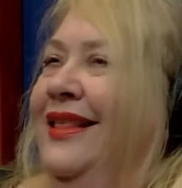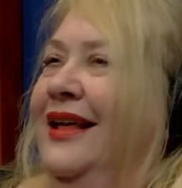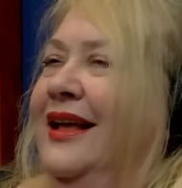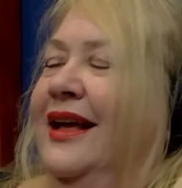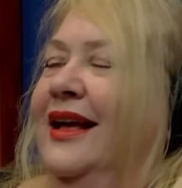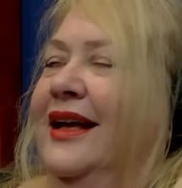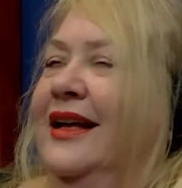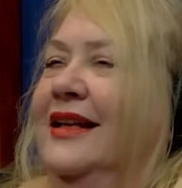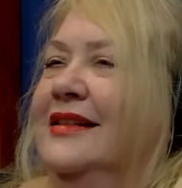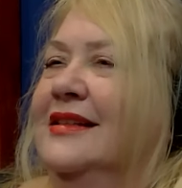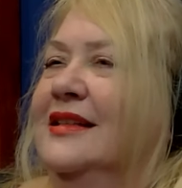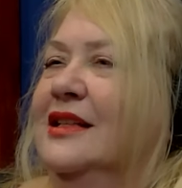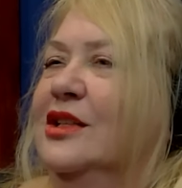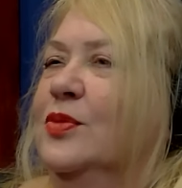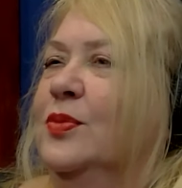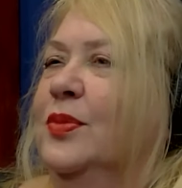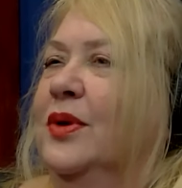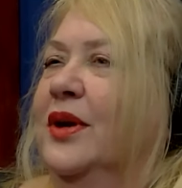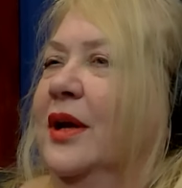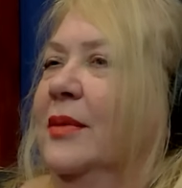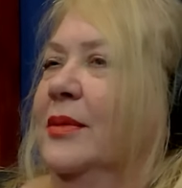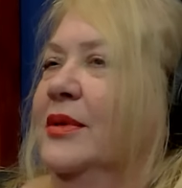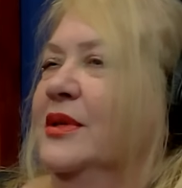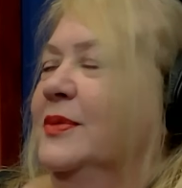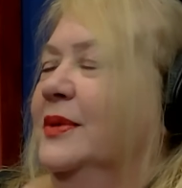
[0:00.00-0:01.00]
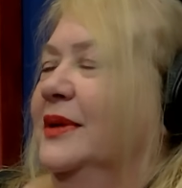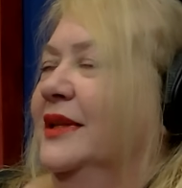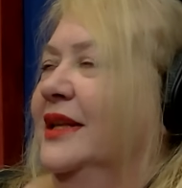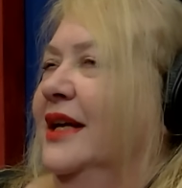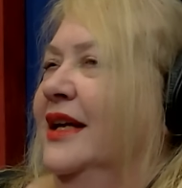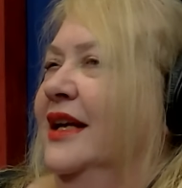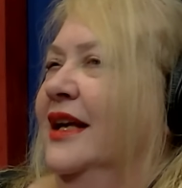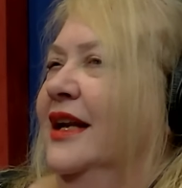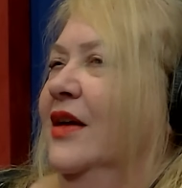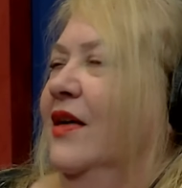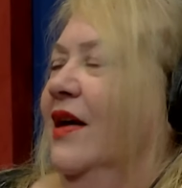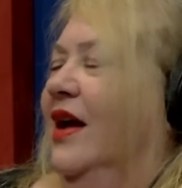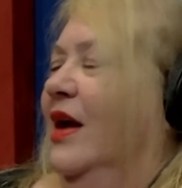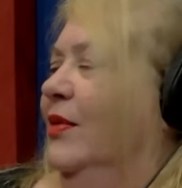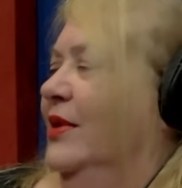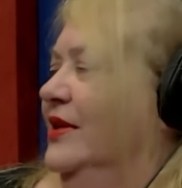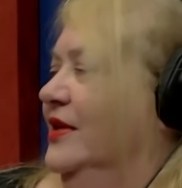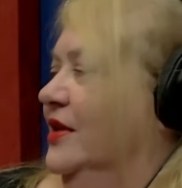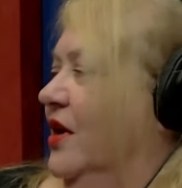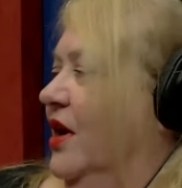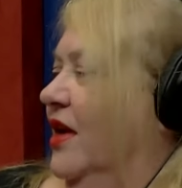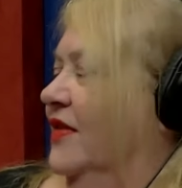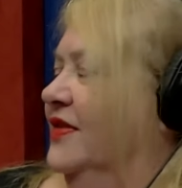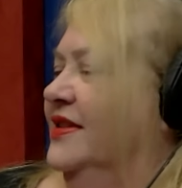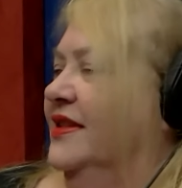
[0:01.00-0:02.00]
had such problems, but they you know I
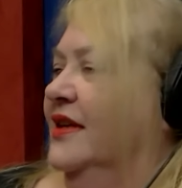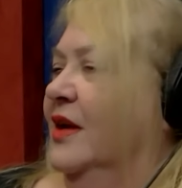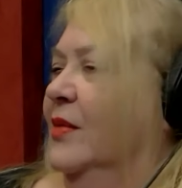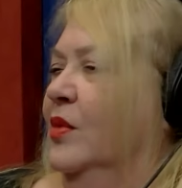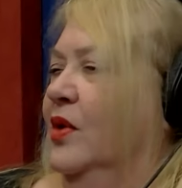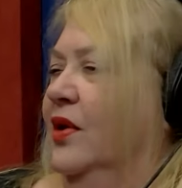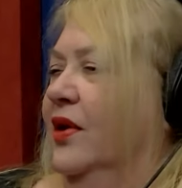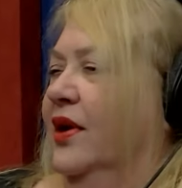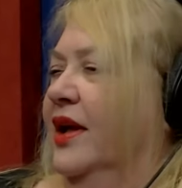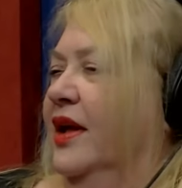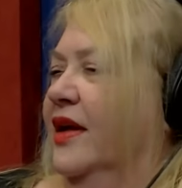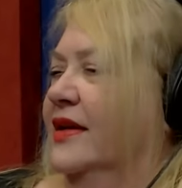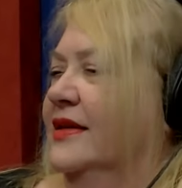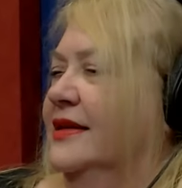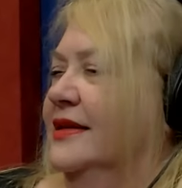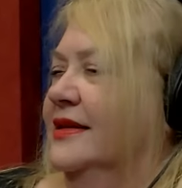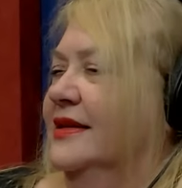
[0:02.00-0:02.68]
was off somewhere else.